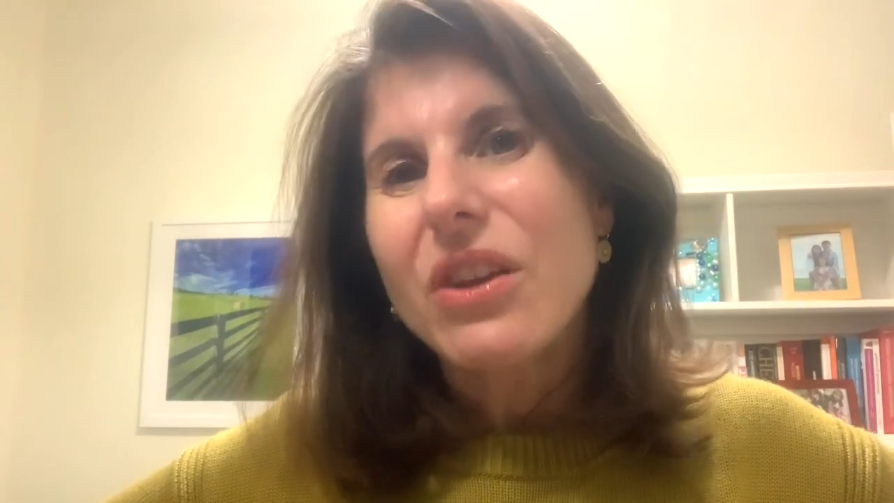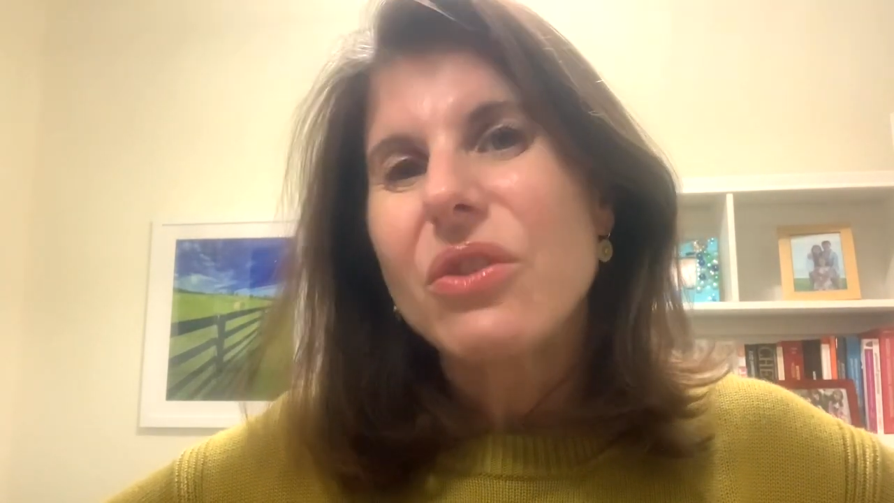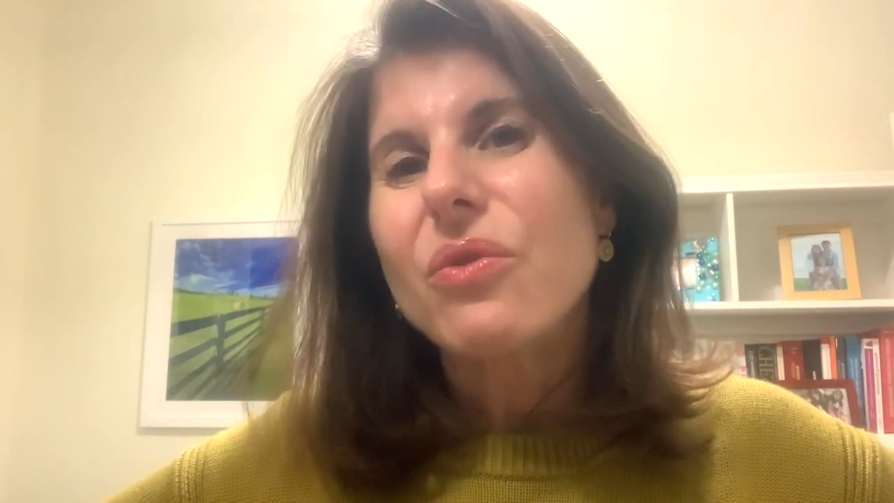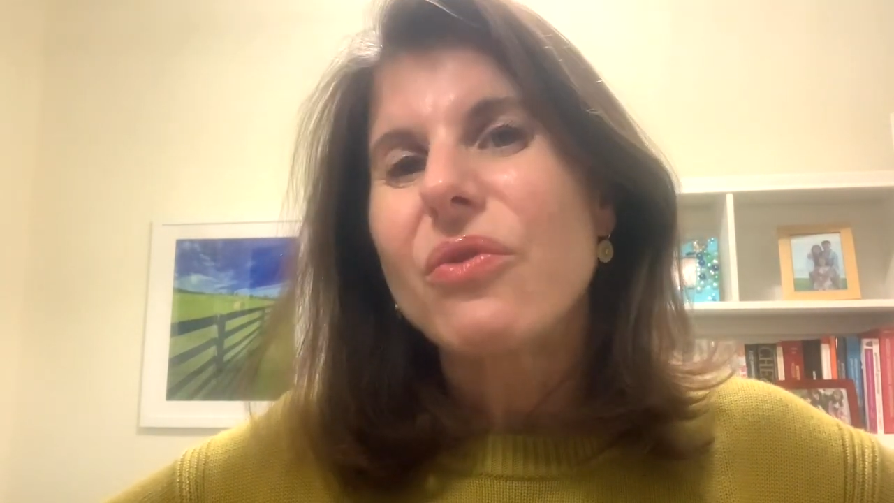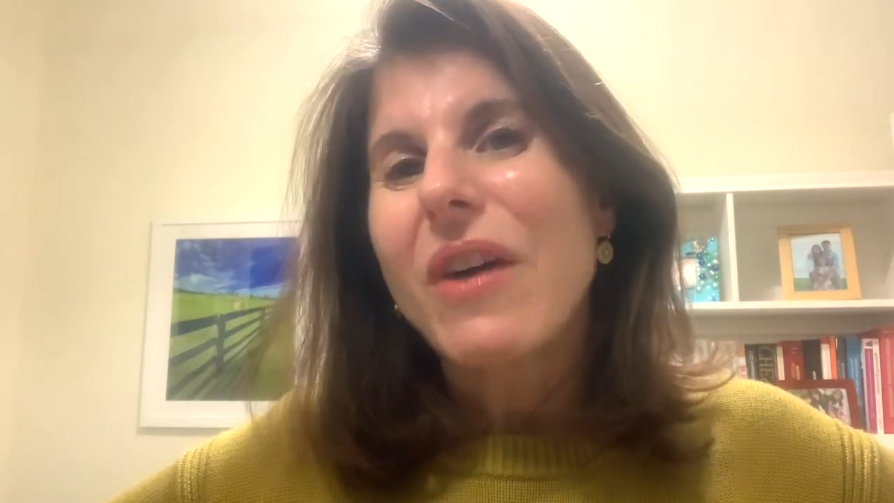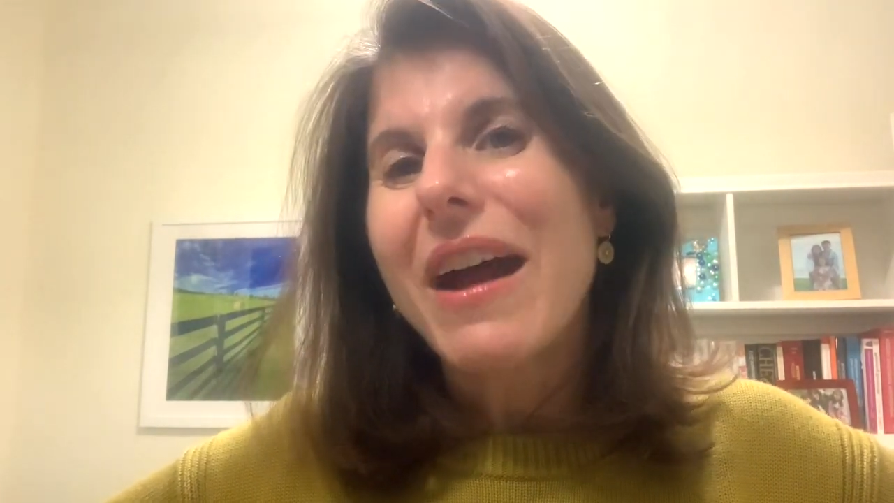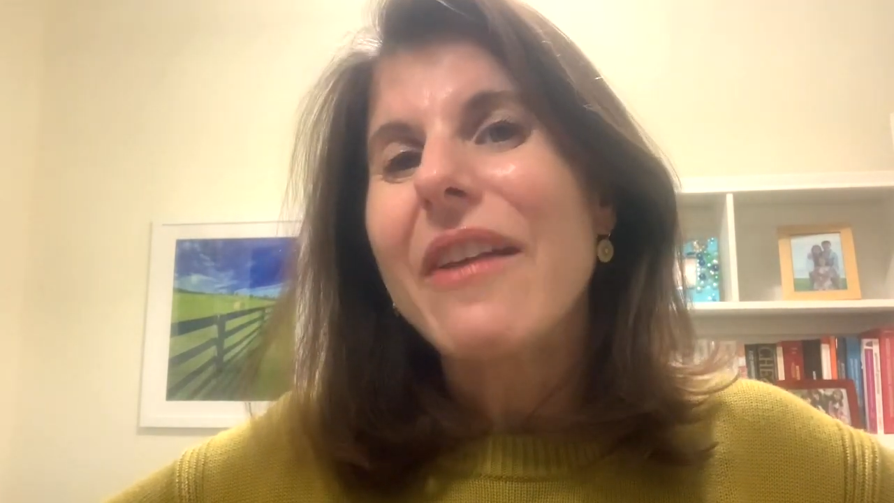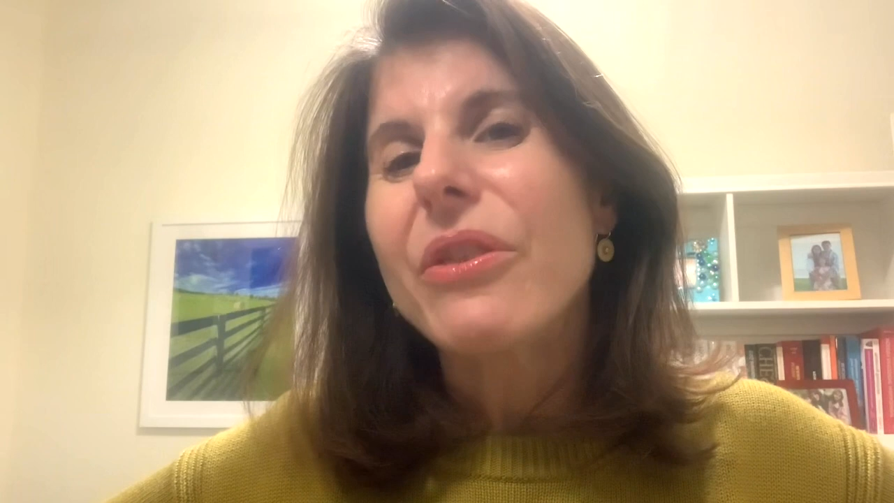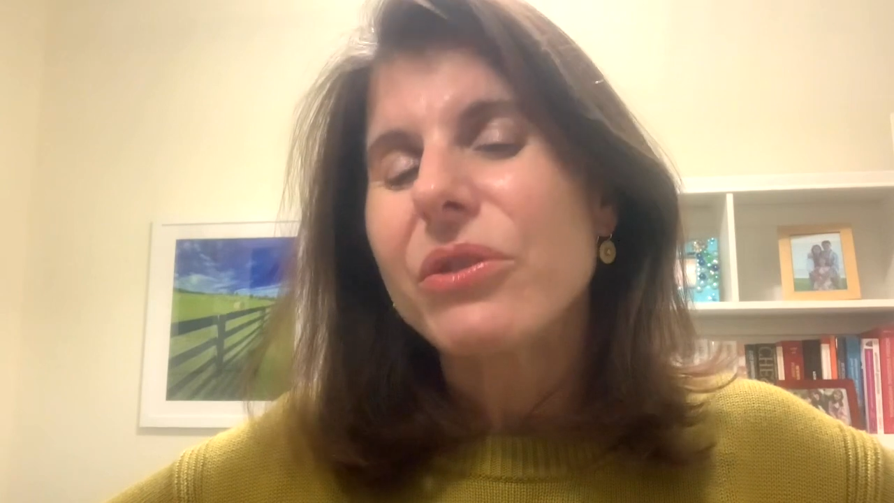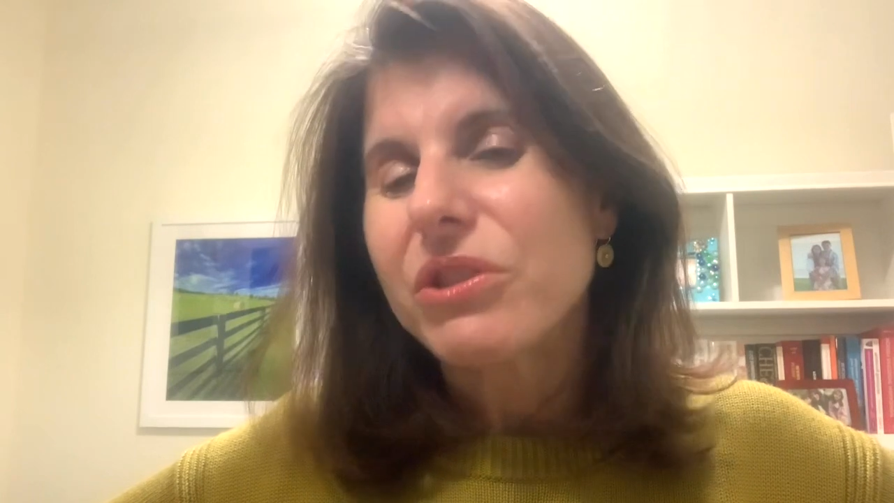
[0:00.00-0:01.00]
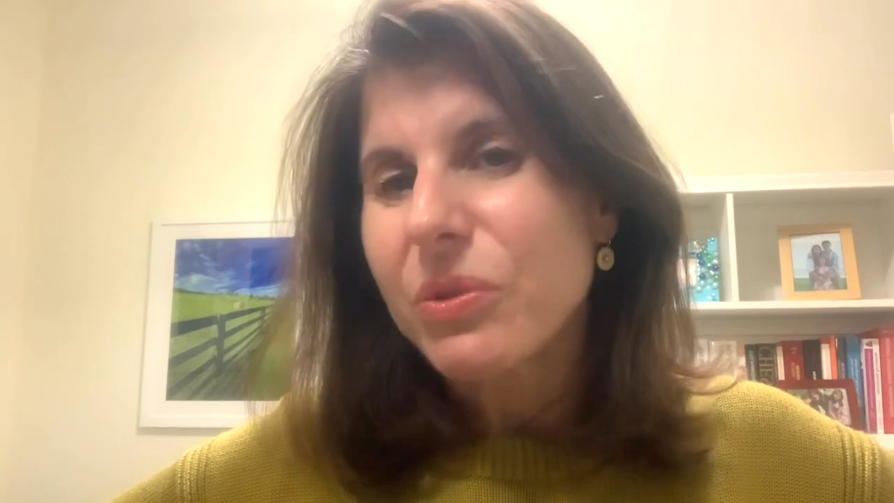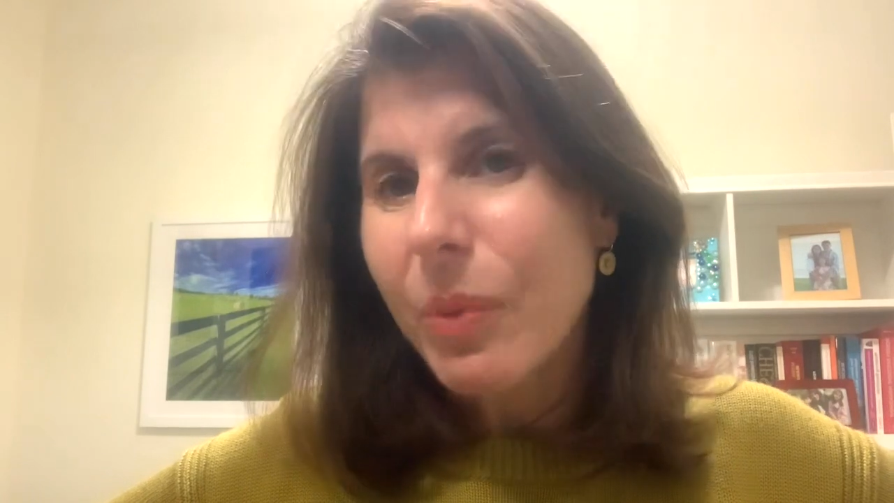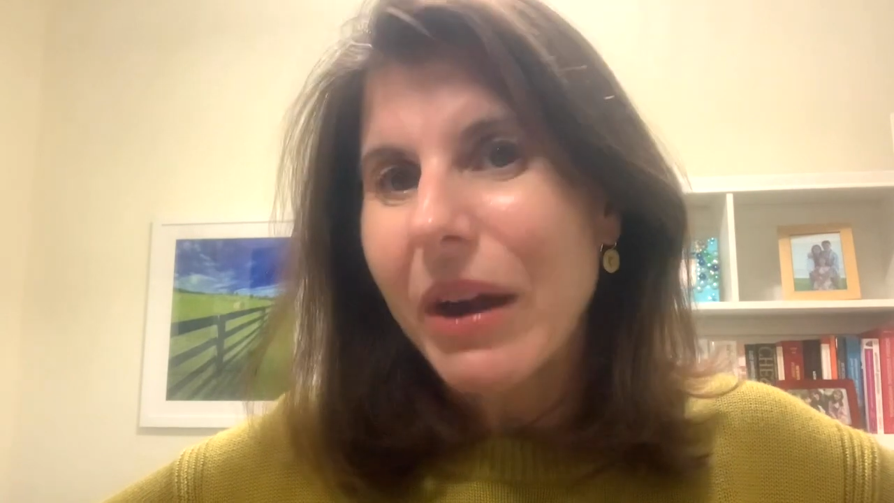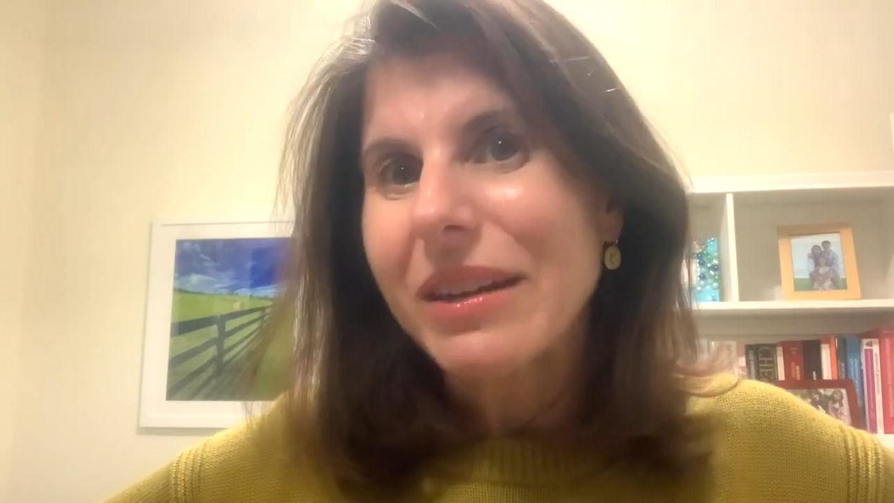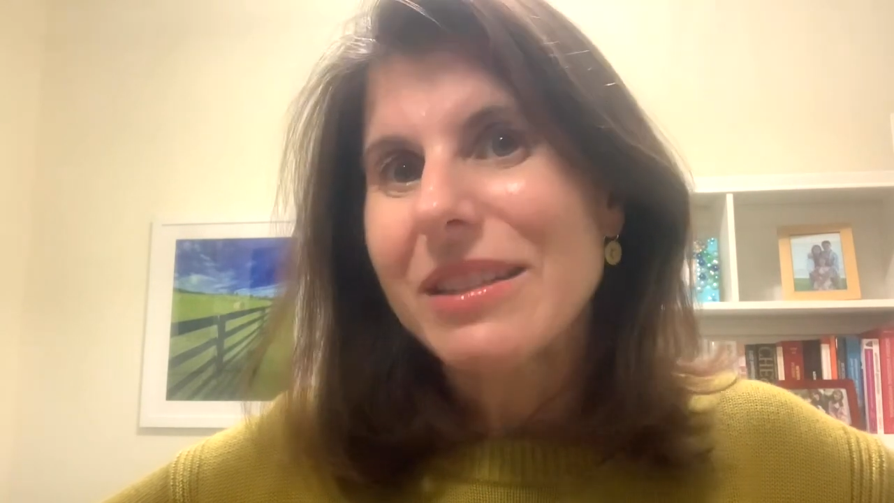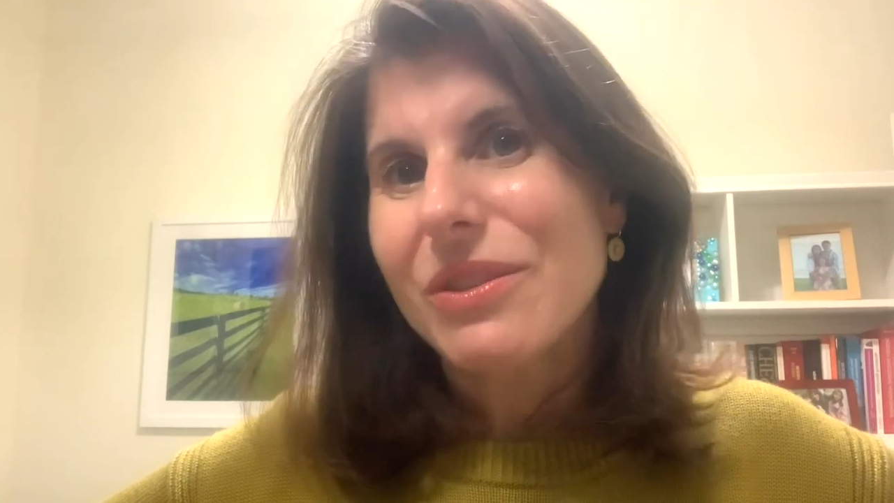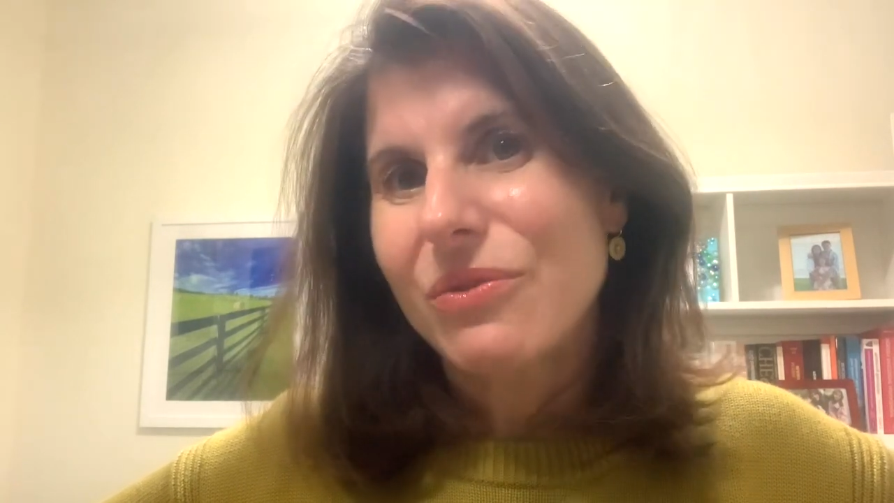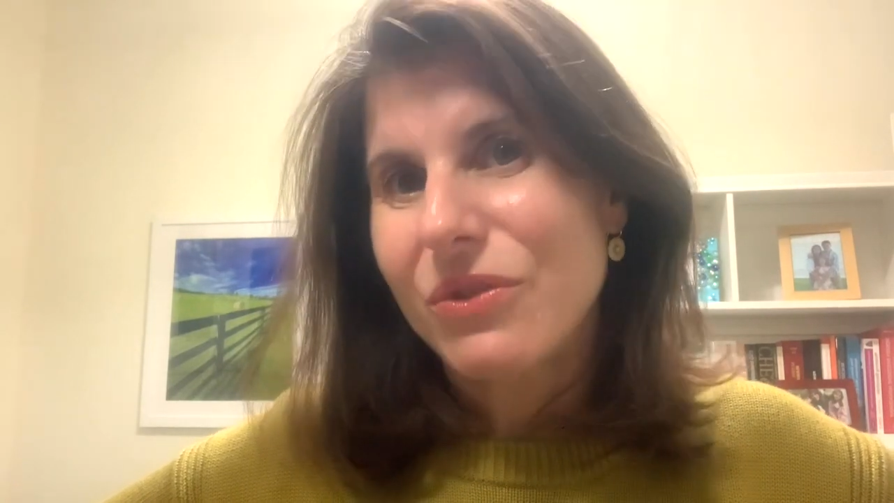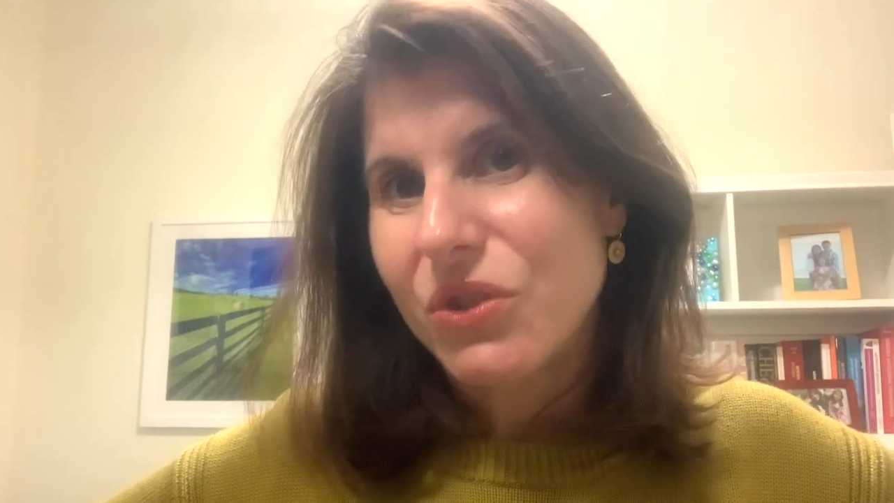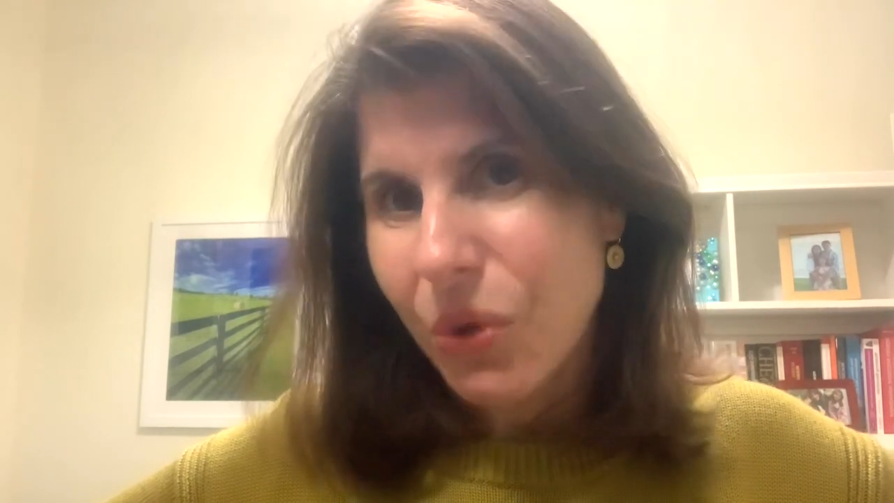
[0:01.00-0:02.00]
you find those sparks
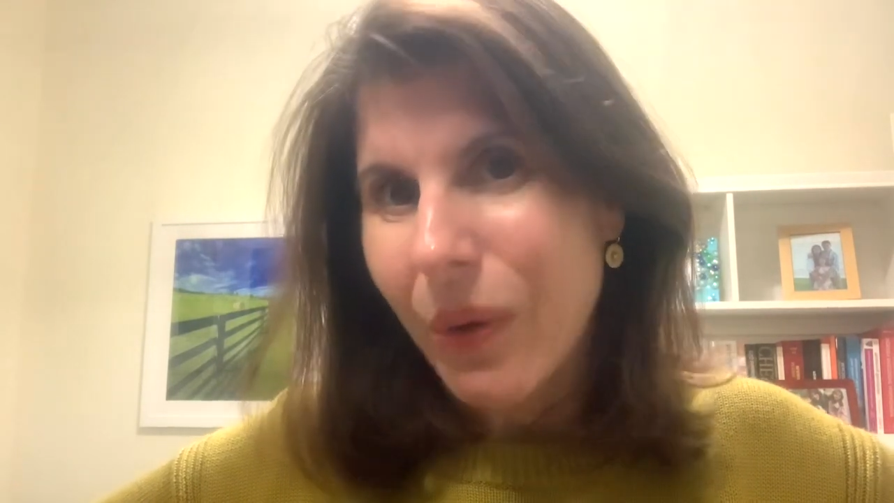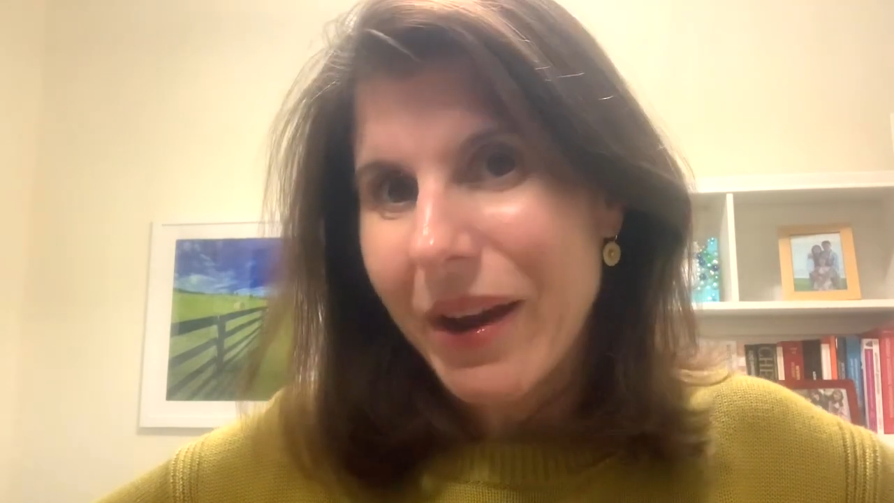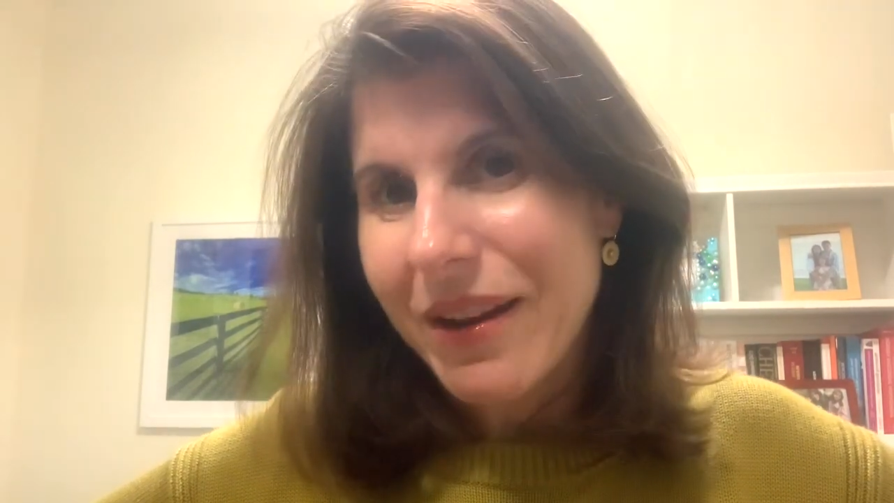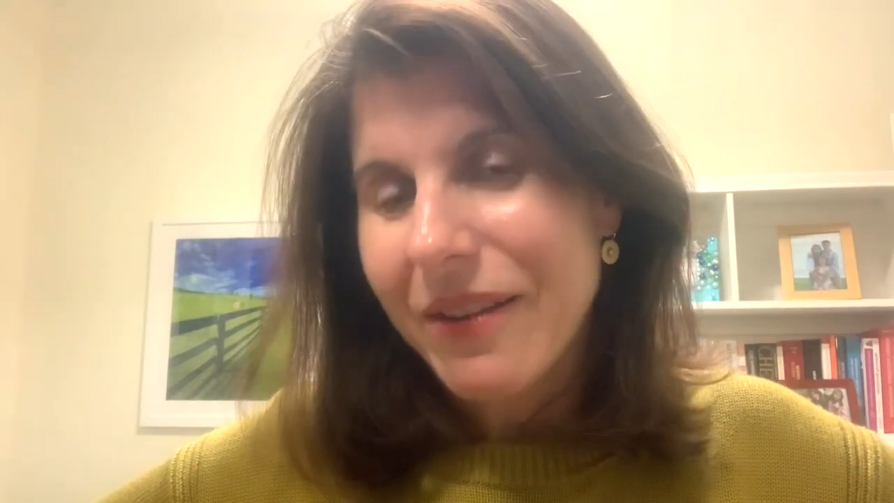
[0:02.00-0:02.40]
of joy